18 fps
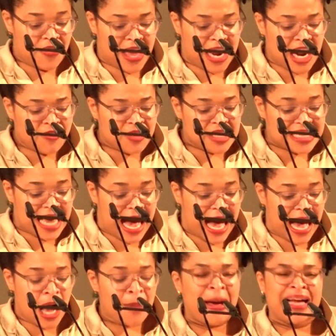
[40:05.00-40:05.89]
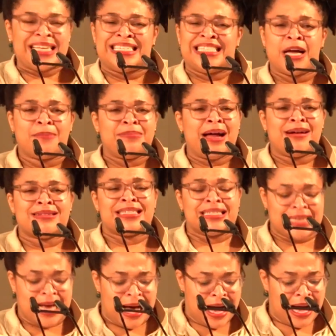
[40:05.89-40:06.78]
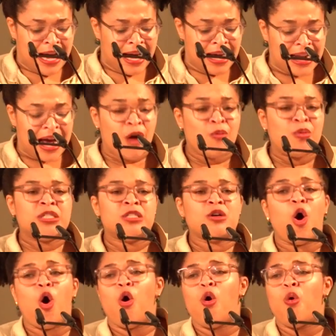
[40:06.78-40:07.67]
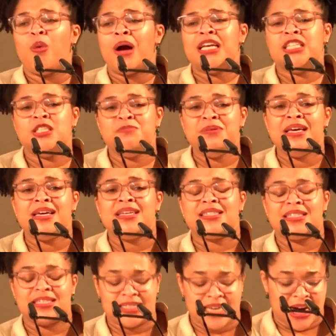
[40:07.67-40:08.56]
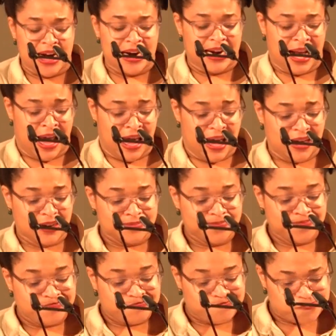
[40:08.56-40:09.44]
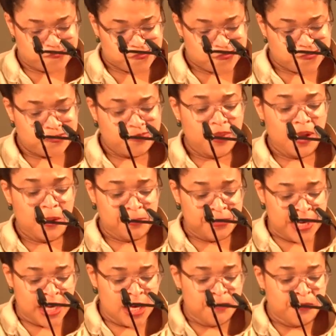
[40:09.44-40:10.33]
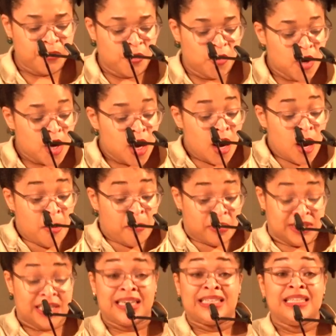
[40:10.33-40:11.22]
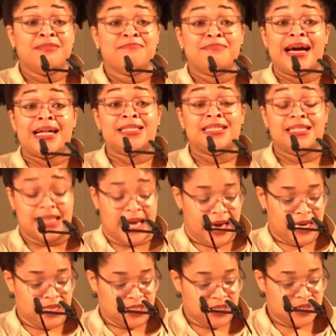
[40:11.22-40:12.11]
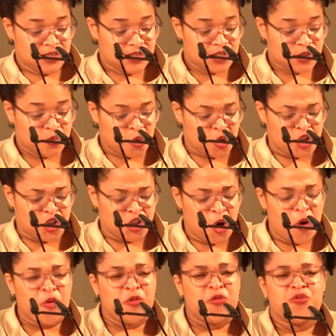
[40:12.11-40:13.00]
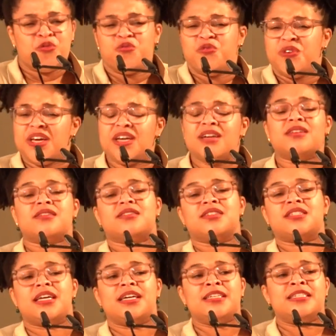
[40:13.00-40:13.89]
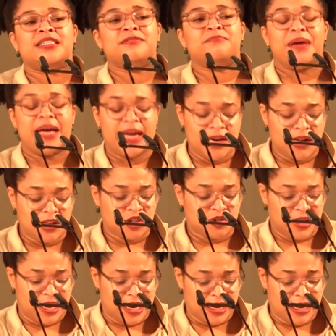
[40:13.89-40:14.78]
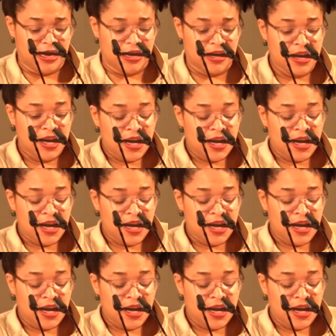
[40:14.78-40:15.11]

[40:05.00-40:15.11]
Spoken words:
that every time I stepped outside, I was always being stared at. People, particularly men's gazes, were so fierce and penetrating.